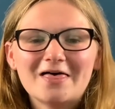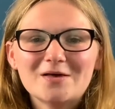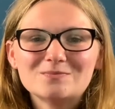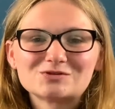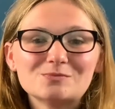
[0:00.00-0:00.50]

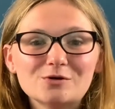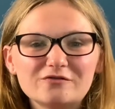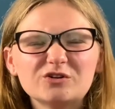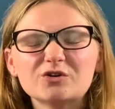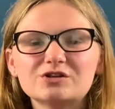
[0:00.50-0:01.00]
So moving
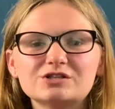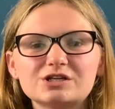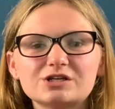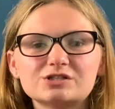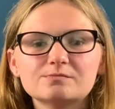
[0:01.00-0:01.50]
on to
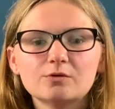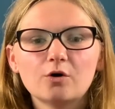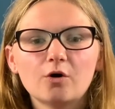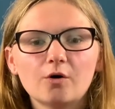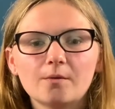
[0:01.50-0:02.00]
some
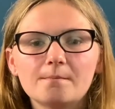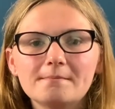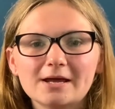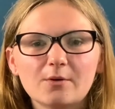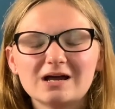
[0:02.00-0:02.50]
more
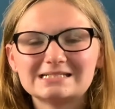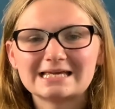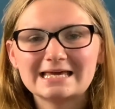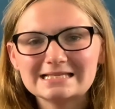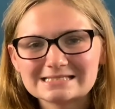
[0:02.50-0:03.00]
meal
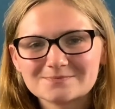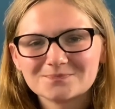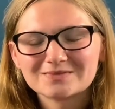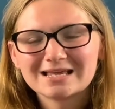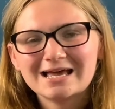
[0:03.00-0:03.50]
ideas.
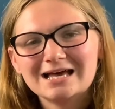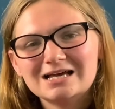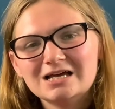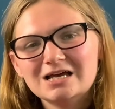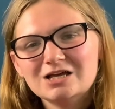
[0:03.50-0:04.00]

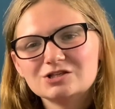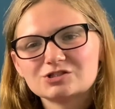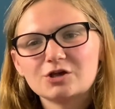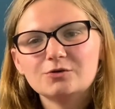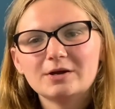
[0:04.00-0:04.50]
So
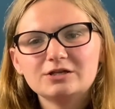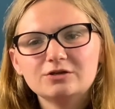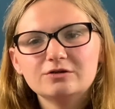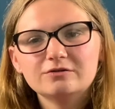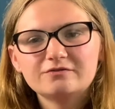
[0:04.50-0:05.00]
when
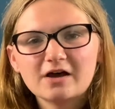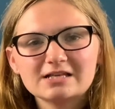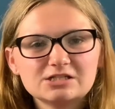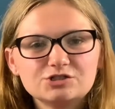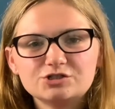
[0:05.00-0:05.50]
you first
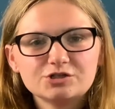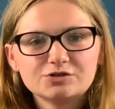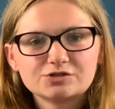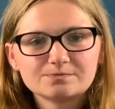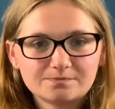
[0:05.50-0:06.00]

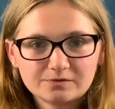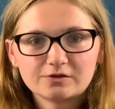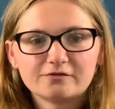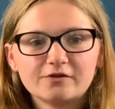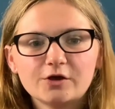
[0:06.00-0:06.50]
introduce the
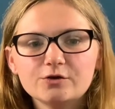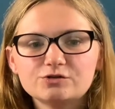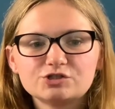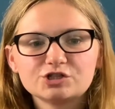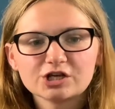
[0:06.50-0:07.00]
foods,
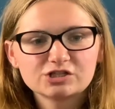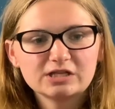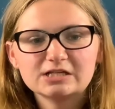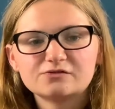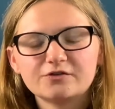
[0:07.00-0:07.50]
just
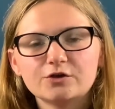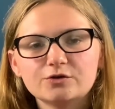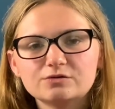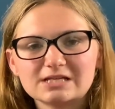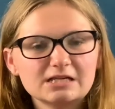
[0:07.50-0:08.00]
these
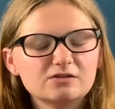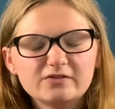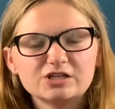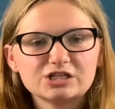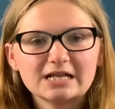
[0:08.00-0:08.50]
foods
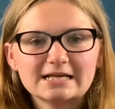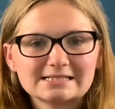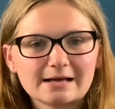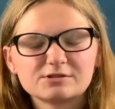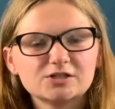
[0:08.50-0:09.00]
individually is
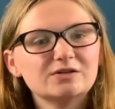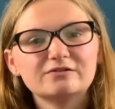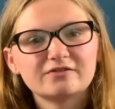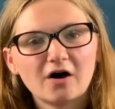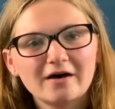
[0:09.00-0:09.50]
absolutely
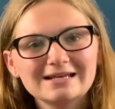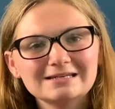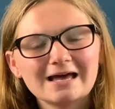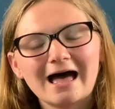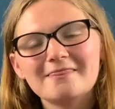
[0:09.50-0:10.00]
fine,
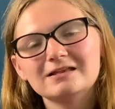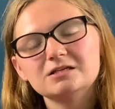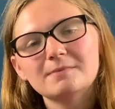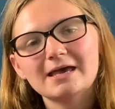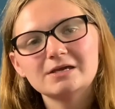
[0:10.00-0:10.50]
and then you
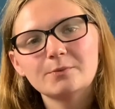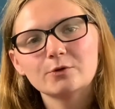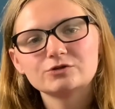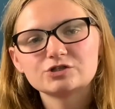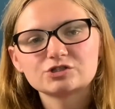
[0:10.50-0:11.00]
may want
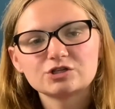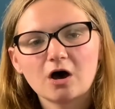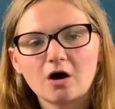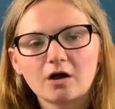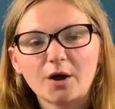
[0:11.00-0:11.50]
to
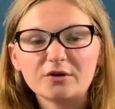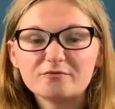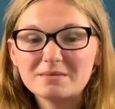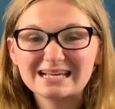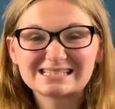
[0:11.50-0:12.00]
start kind of
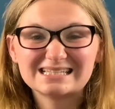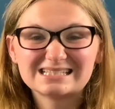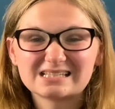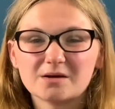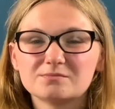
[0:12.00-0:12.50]
mixing
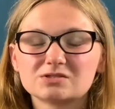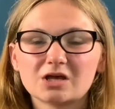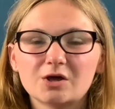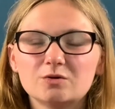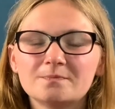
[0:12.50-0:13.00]
some.
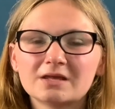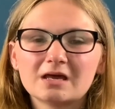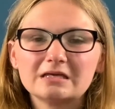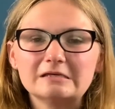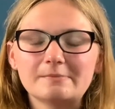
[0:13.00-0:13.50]
So
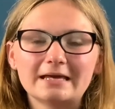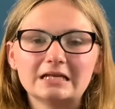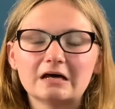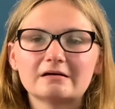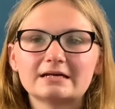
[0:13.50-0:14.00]
you may
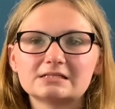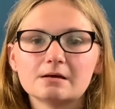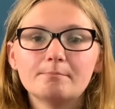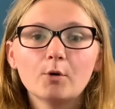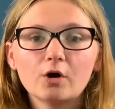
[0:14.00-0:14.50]
like to
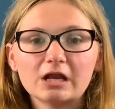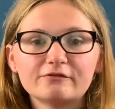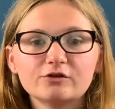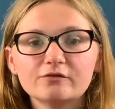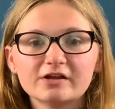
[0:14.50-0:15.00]
boil a
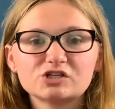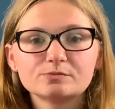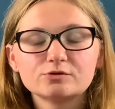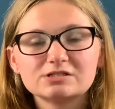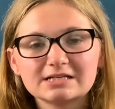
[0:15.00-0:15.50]
few
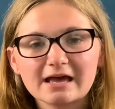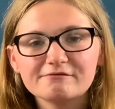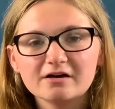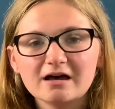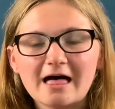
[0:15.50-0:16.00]
vegetables together
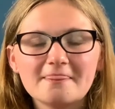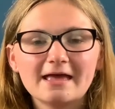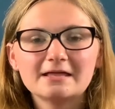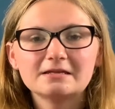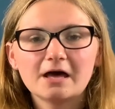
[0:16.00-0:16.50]
and
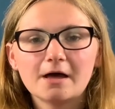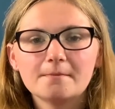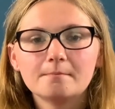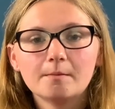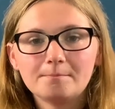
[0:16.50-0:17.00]

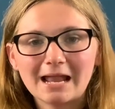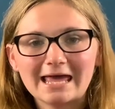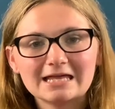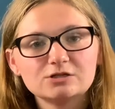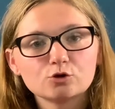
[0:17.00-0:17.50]
then
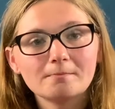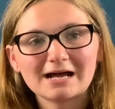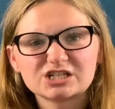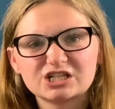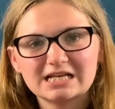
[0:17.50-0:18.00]
blend or
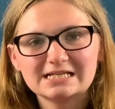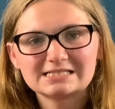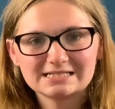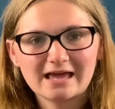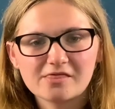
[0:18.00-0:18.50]
mash these
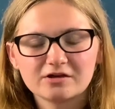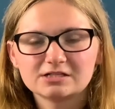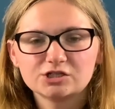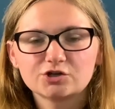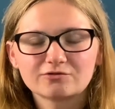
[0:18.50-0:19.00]
together to
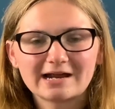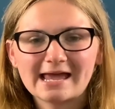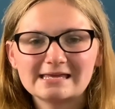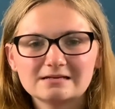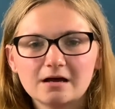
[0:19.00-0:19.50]
create
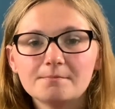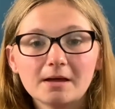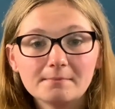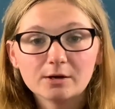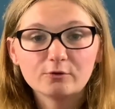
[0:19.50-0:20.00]
a
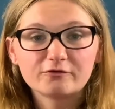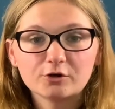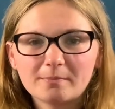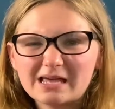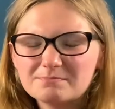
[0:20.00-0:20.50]
meal for your
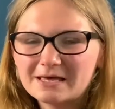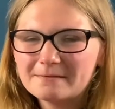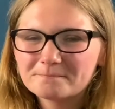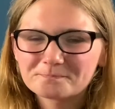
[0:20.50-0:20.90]
baby.